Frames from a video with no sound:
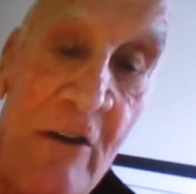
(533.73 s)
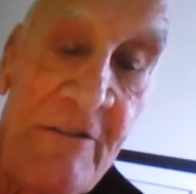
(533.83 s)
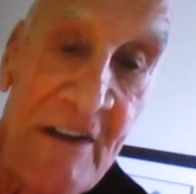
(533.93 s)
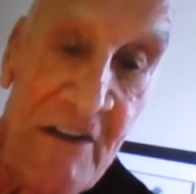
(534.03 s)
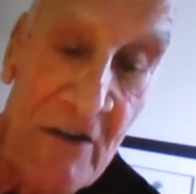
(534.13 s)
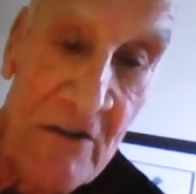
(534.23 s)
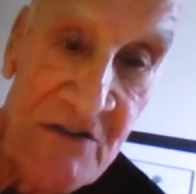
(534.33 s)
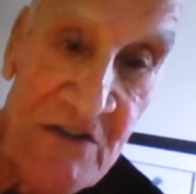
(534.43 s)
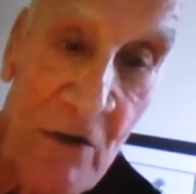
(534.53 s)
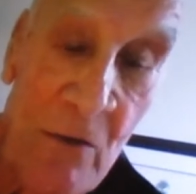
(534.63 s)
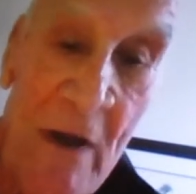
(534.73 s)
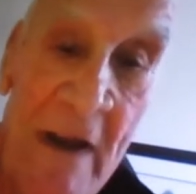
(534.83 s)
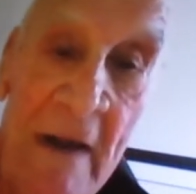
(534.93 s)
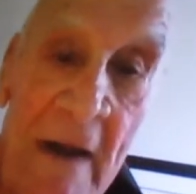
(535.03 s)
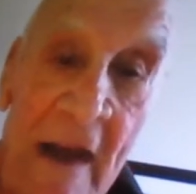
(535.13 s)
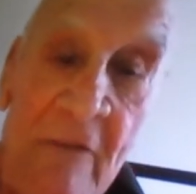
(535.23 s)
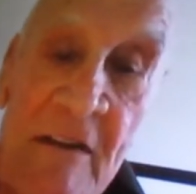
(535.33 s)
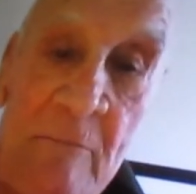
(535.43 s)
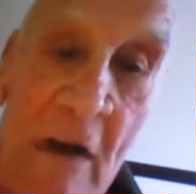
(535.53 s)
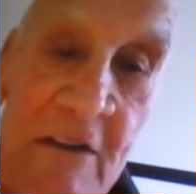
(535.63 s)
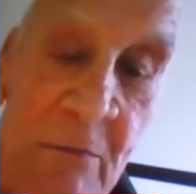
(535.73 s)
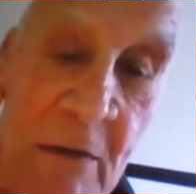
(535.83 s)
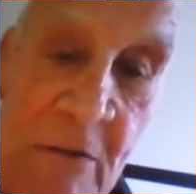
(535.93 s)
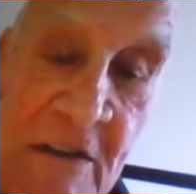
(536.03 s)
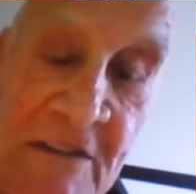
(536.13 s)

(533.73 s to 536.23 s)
4 videos. So every month we